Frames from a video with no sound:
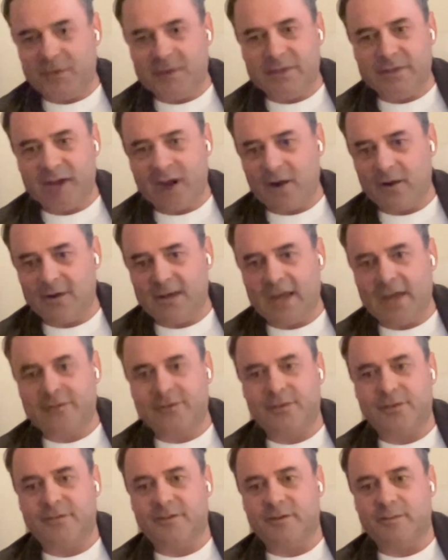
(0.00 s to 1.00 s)
the entire
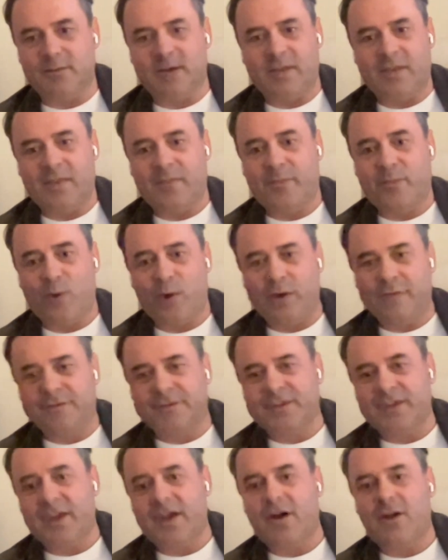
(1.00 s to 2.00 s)
tax system at the point of
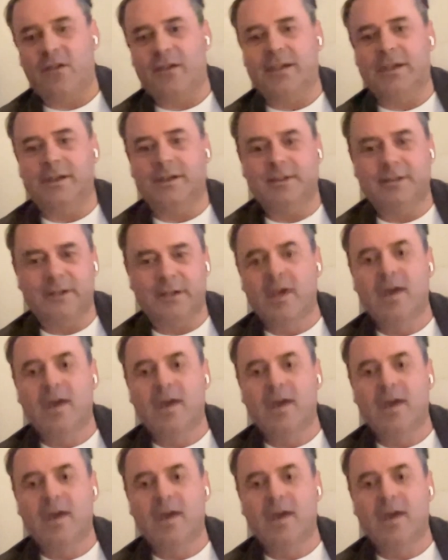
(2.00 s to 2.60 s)
sale and